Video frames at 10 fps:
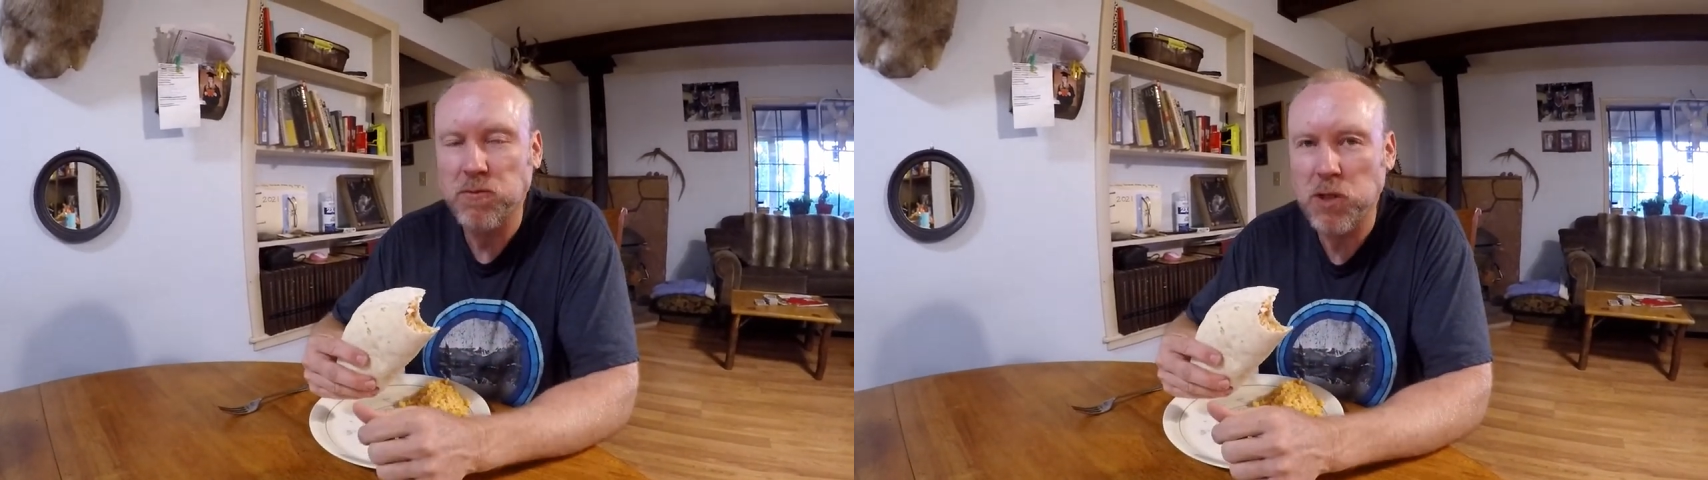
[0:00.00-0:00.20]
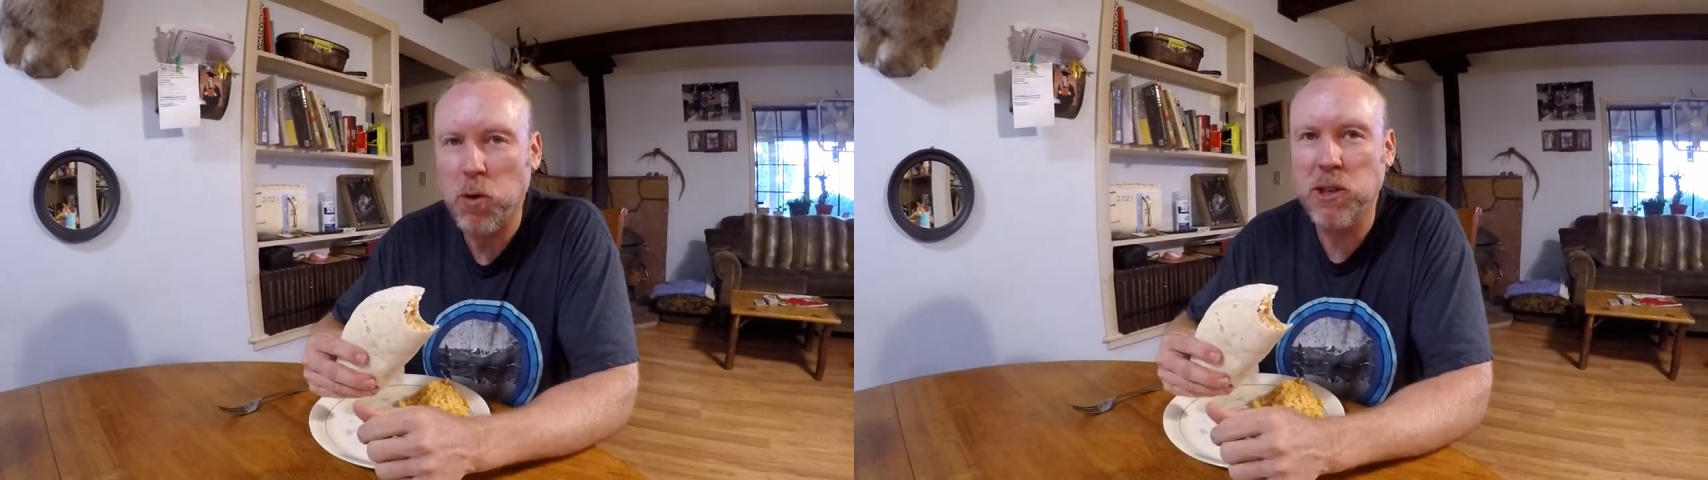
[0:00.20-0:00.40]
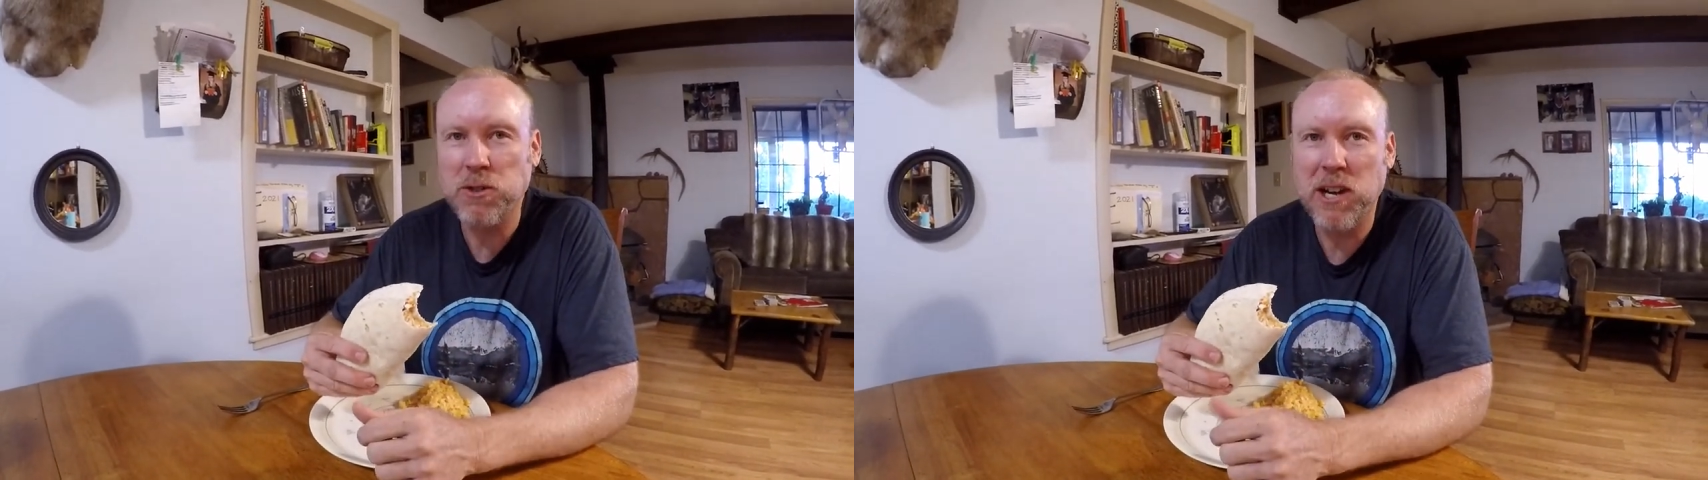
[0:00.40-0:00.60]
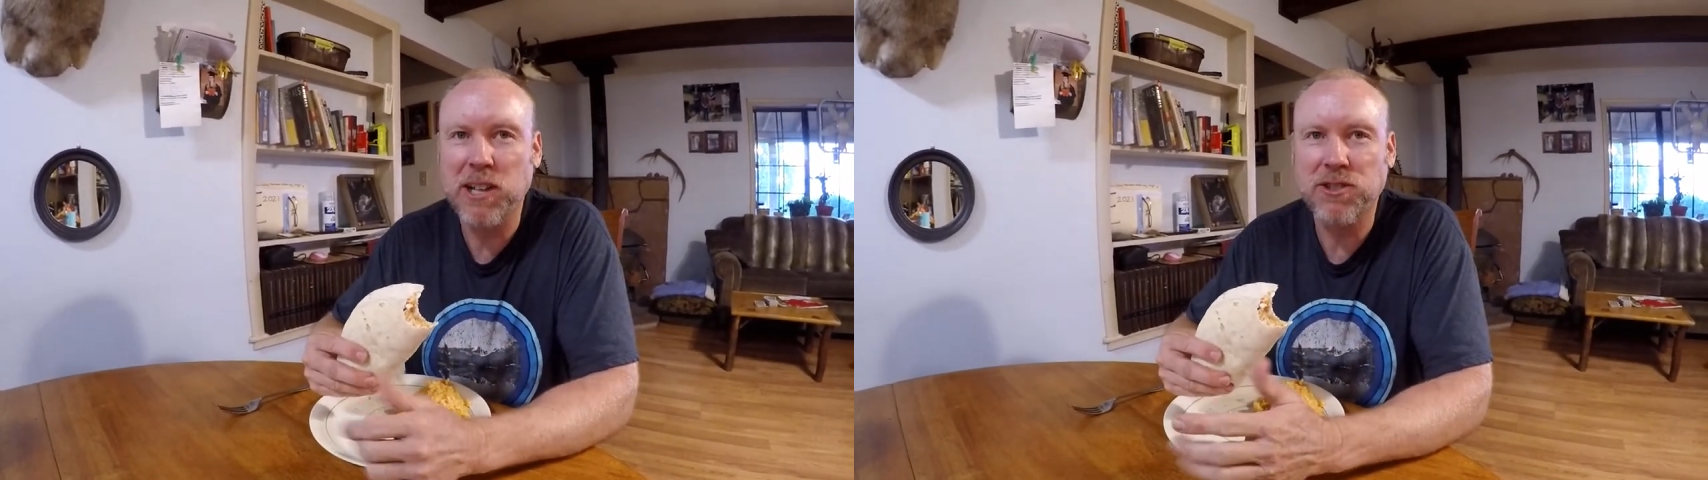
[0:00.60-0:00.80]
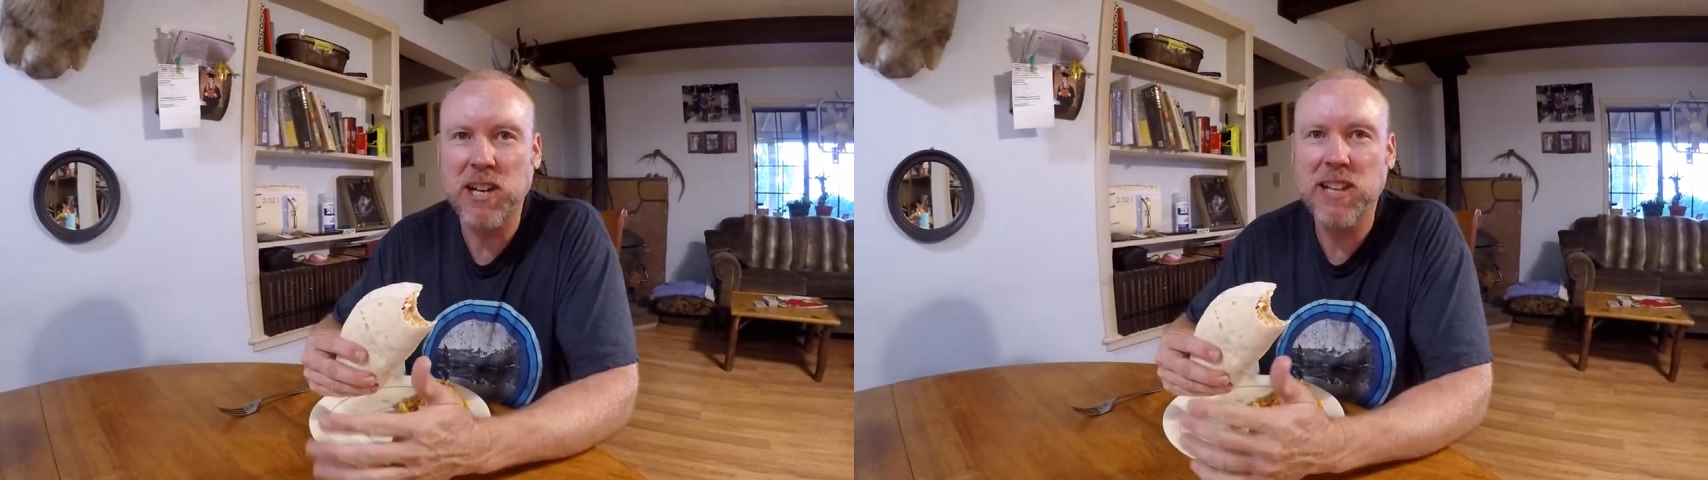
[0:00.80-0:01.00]
The
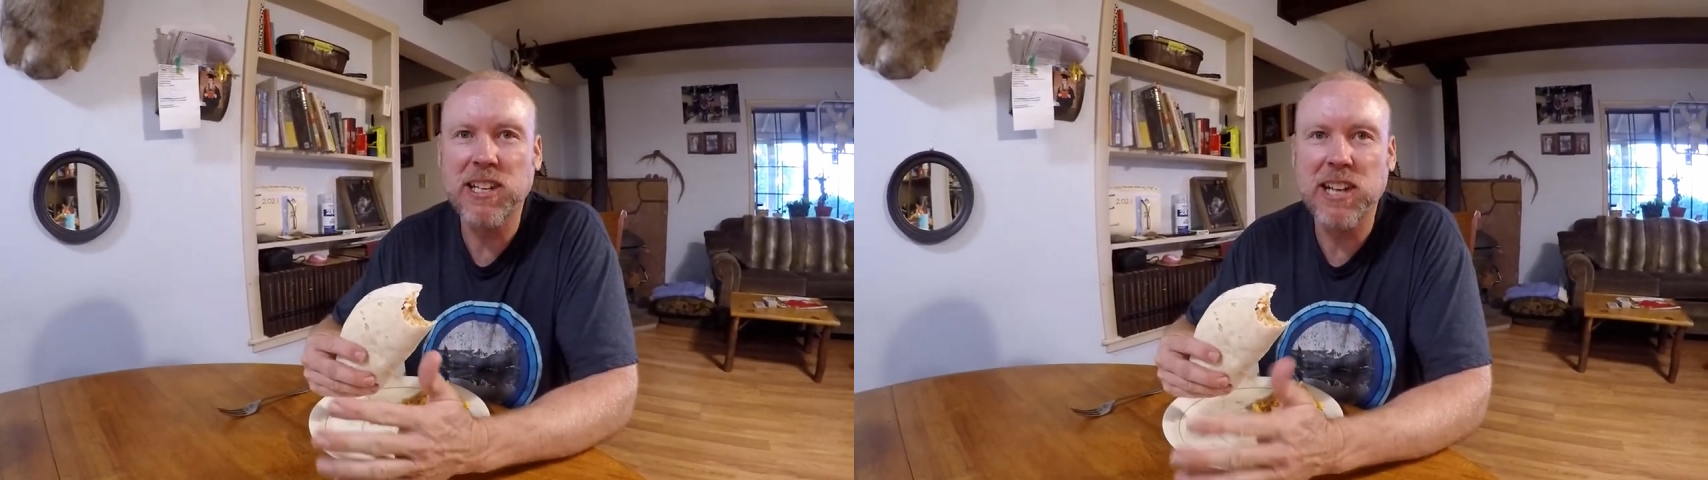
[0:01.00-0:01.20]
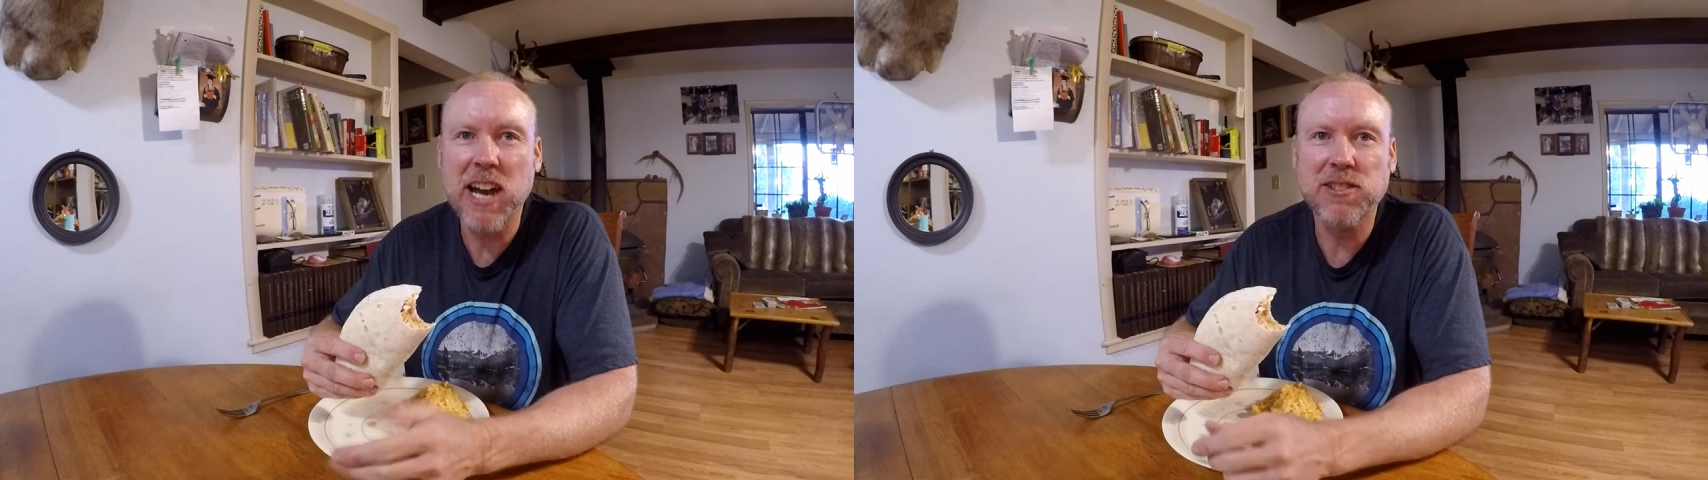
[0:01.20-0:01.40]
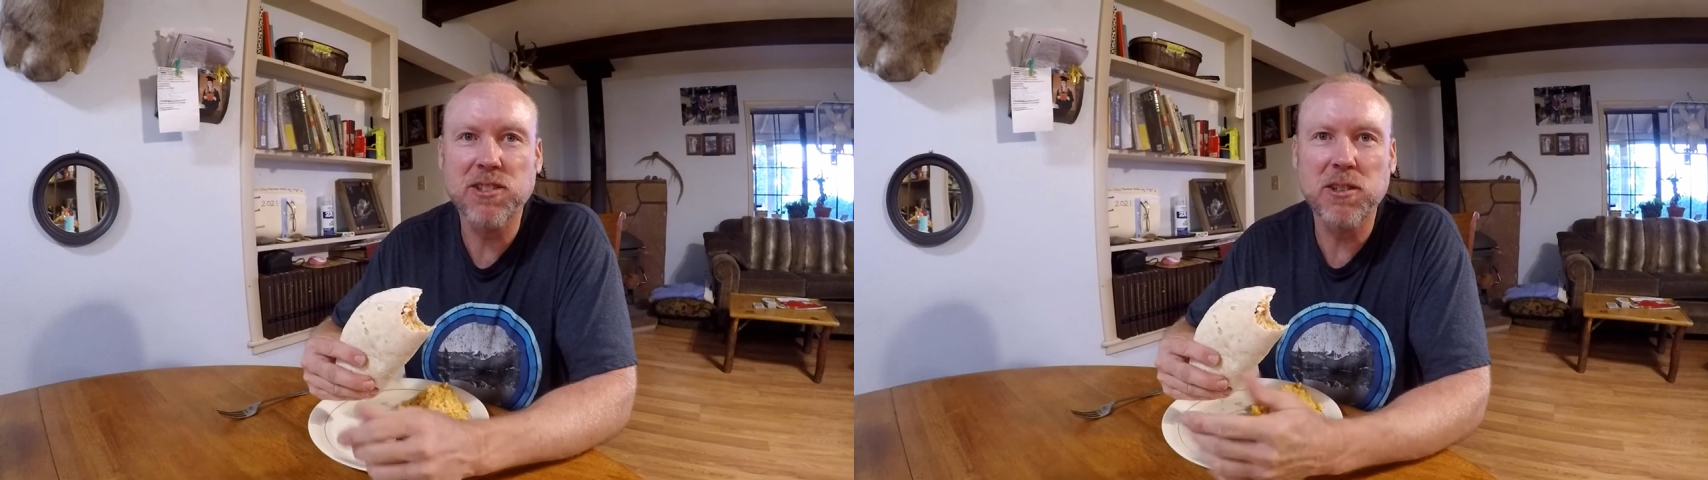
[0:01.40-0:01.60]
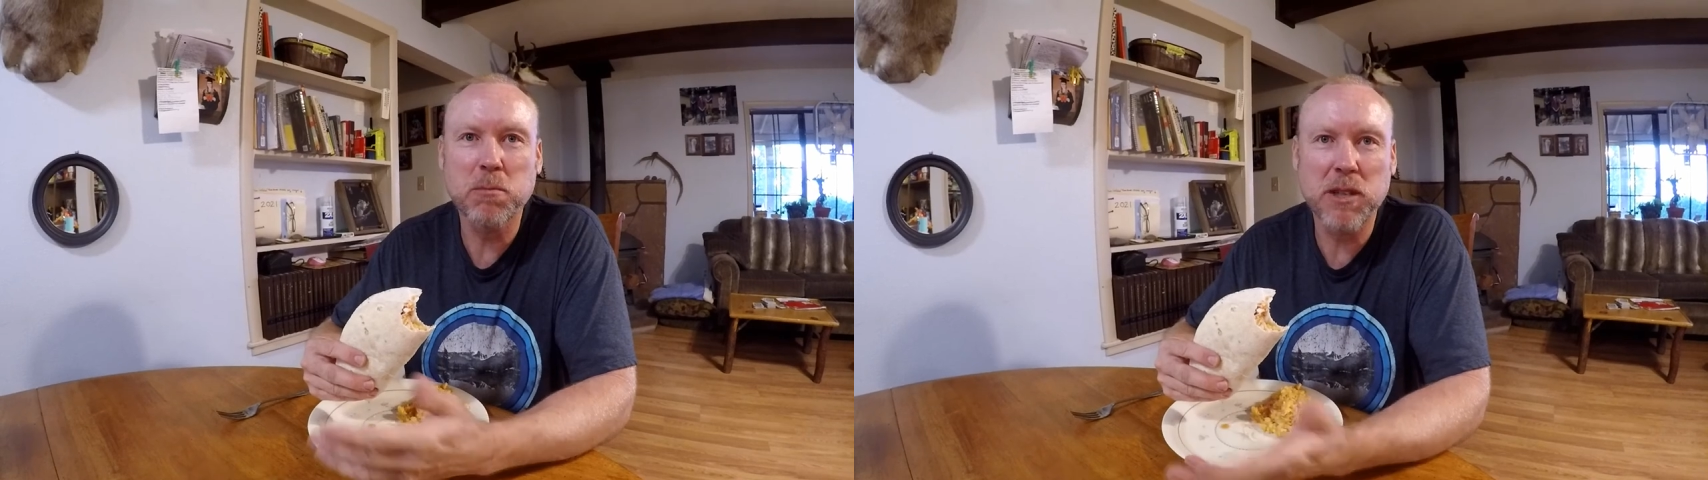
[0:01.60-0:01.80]
horseradish, I think, adds to it,